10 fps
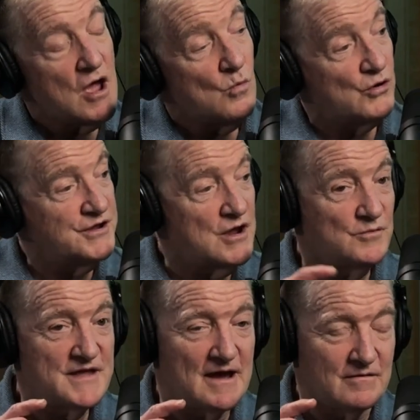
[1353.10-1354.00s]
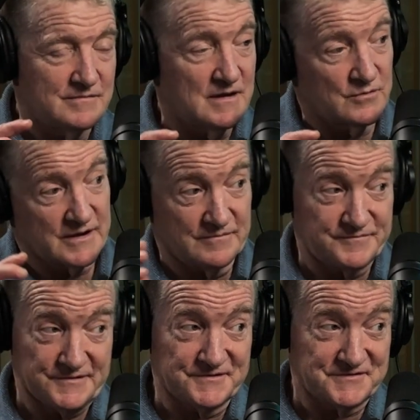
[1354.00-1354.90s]
Well, now we're getting
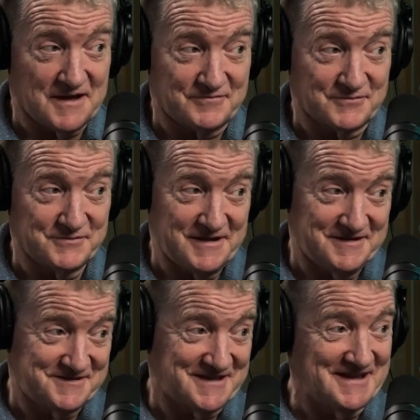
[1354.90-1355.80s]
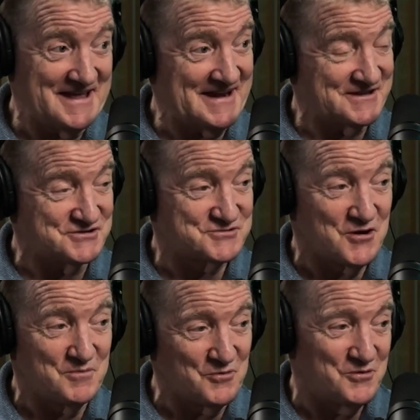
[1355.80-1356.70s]
philosophical. Now it's getting out of
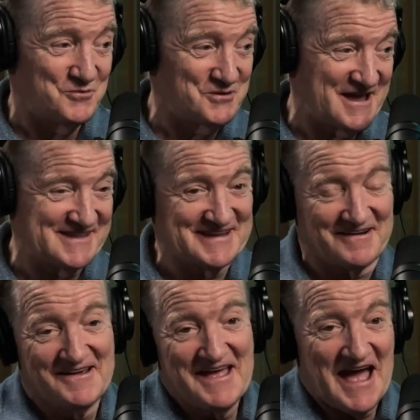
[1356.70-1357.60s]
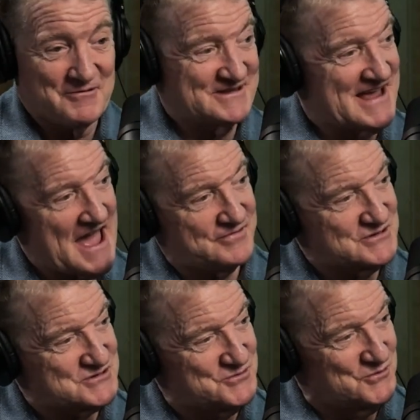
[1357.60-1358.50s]
control, but we'll get there. I went to
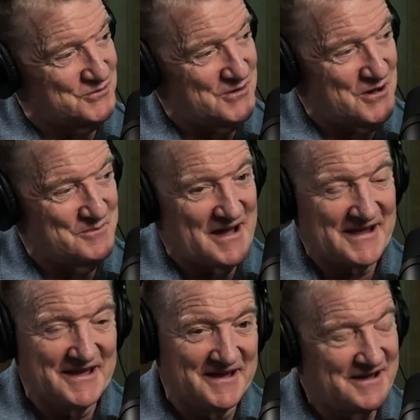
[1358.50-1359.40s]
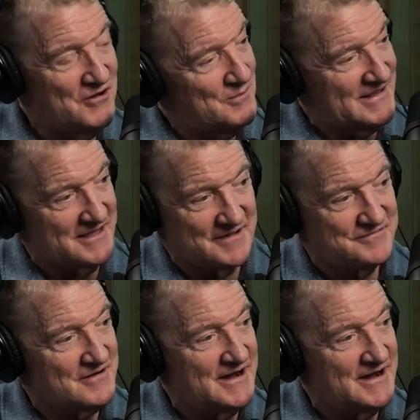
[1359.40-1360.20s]
Catholic school all my life, right?